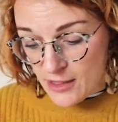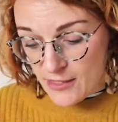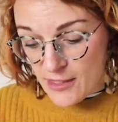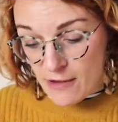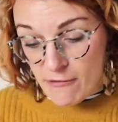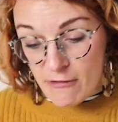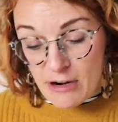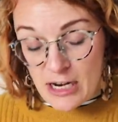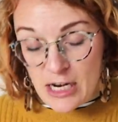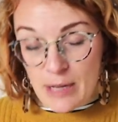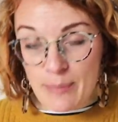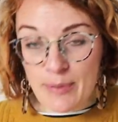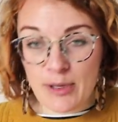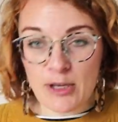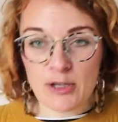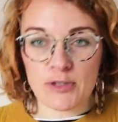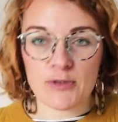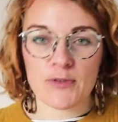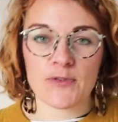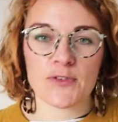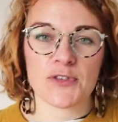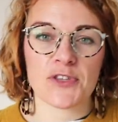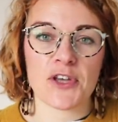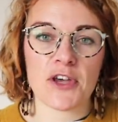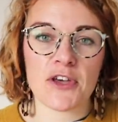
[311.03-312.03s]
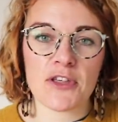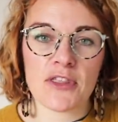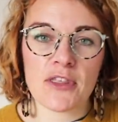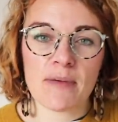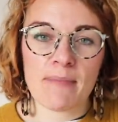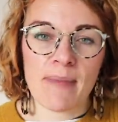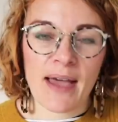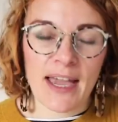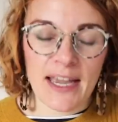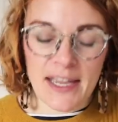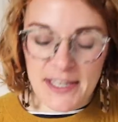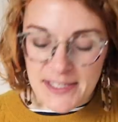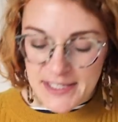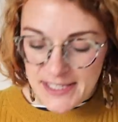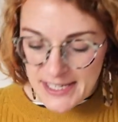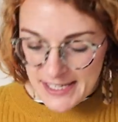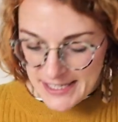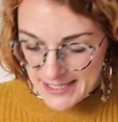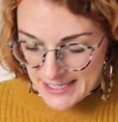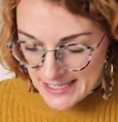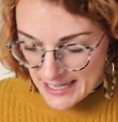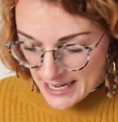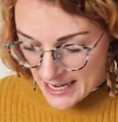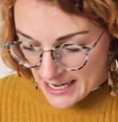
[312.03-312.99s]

They're really beautiful. So the magazine's